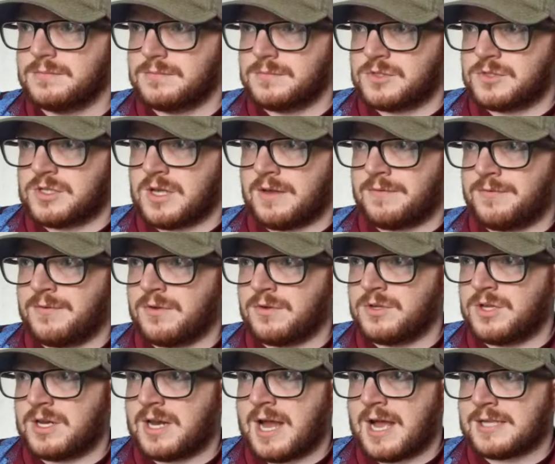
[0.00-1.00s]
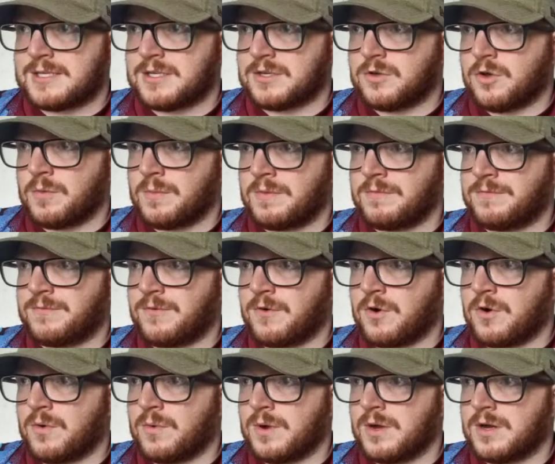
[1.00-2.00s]
Sheffield United coming
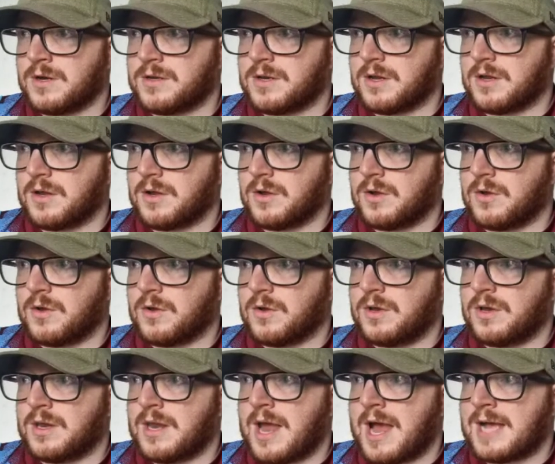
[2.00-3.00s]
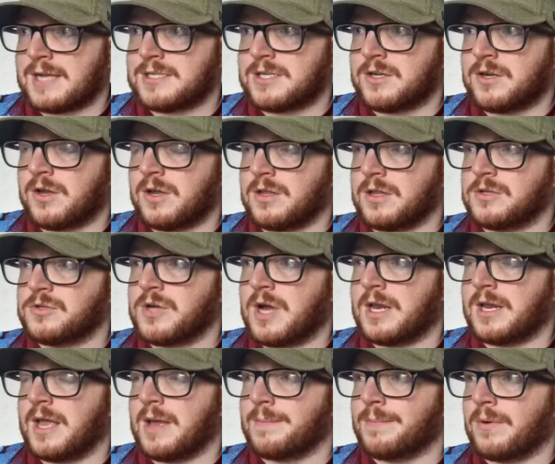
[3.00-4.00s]
forward nice and early, trying
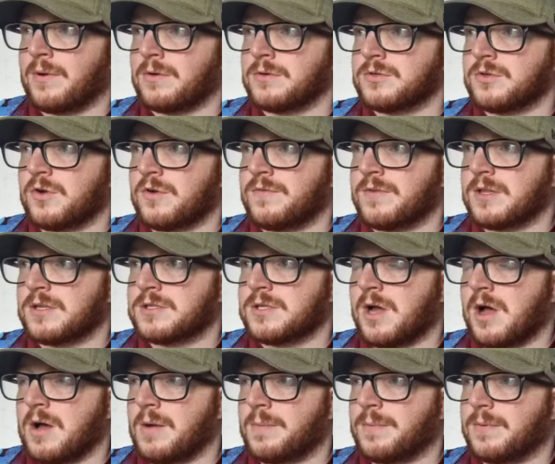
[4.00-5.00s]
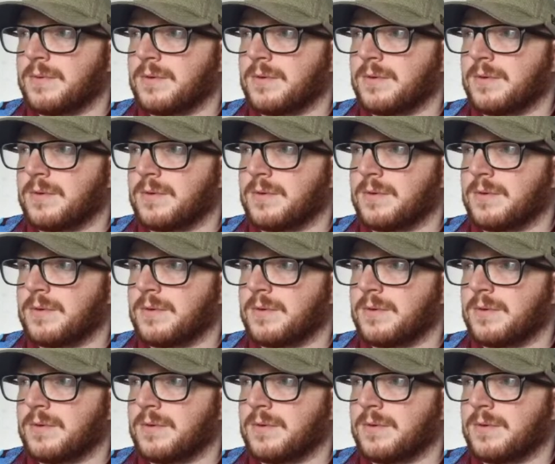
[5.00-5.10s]
to get balls over the top.